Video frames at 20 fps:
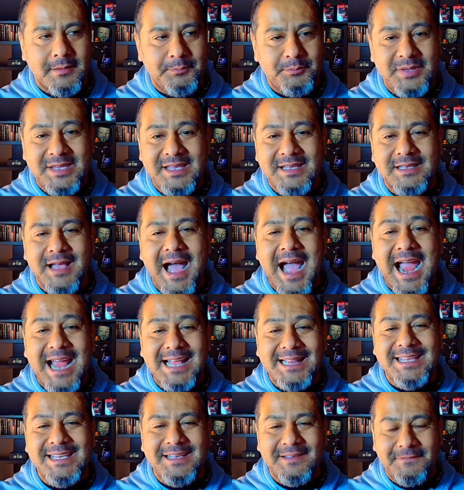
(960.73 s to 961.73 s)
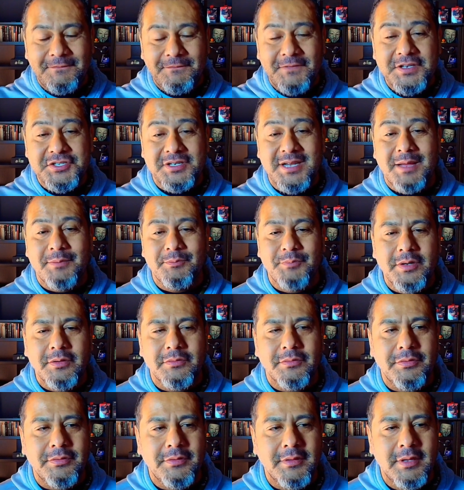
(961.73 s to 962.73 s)
be highly efficient at
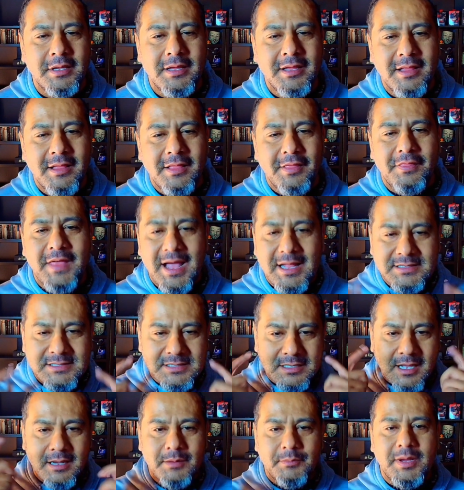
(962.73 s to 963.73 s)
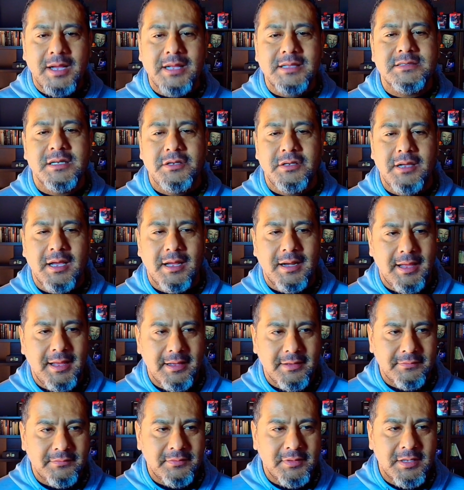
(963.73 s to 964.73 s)
both. That's the kind of mindset you got to
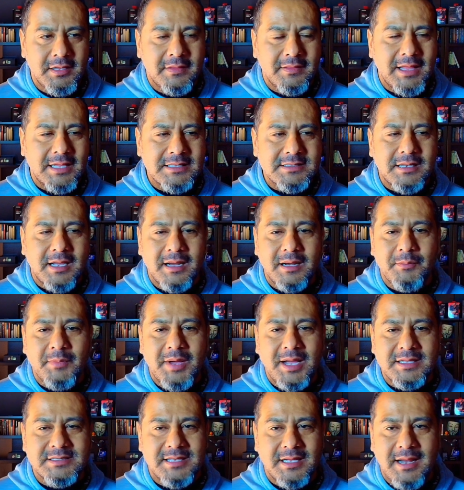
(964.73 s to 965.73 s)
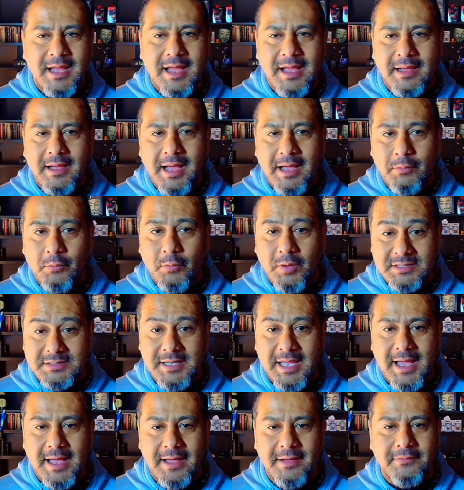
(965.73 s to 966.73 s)
have. That's the kind of mindset I want
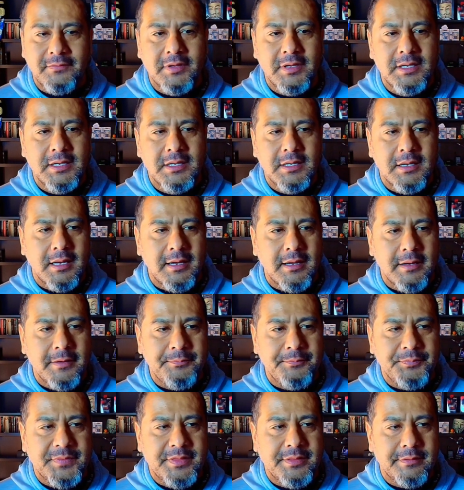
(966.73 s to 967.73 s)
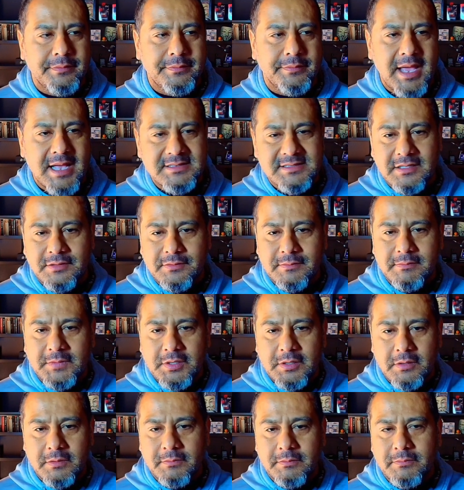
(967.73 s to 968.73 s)
to have as a, you
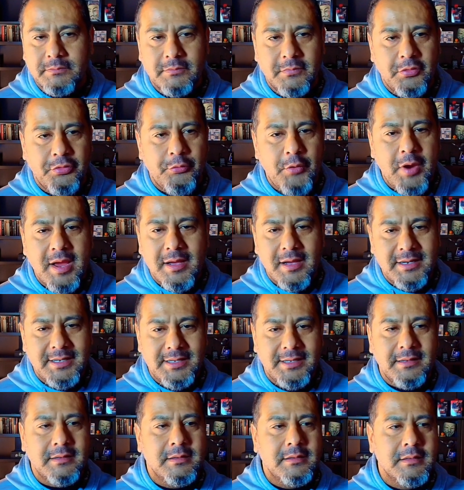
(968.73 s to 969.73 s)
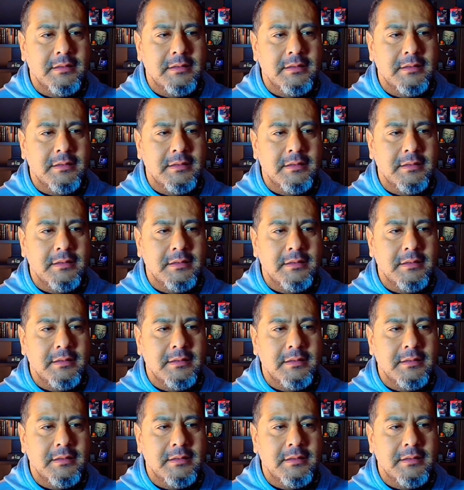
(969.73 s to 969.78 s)
know, threat hunting